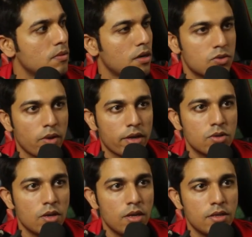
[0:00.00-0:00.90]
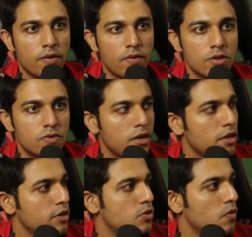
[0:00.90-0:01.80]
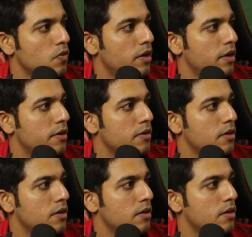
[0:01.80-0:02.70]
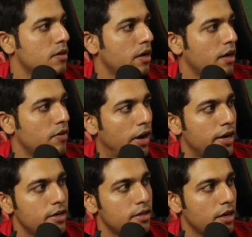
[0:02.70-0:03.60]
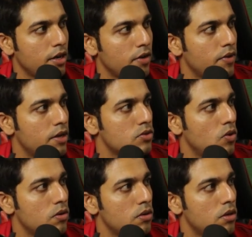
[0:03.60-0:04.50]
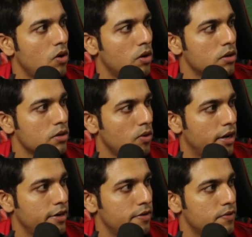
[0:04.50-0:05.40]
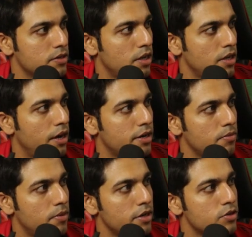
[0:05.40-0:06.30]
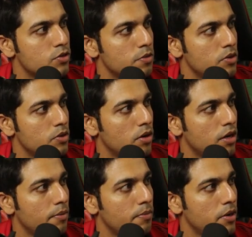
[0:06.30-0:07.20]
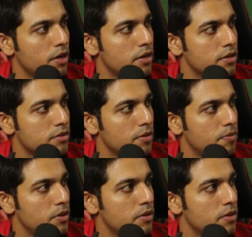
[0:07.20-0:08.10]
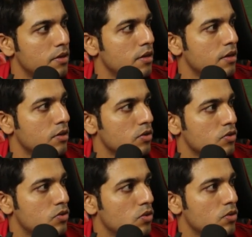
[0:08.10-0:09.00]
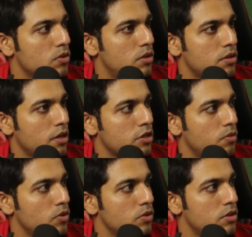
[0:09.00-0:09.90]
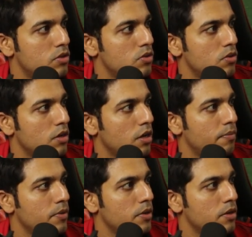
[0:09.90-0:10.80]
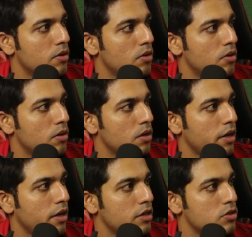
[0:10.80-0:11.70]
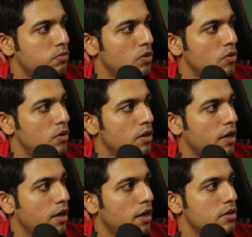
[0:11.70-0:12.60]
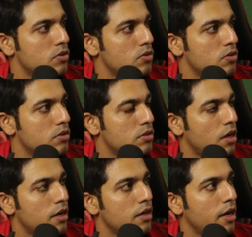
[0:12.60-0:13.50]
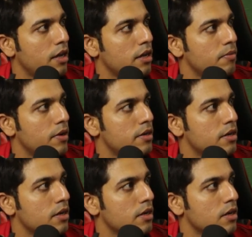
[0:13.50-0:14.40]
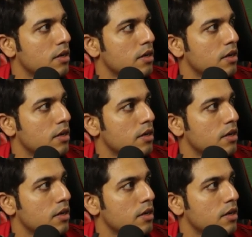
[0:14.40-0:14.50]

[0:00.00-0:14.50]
So actually there was one issue where I have added the events on the on collide functionality, but it should be on appear and disappear. So this explosion should appear on explode and should start animating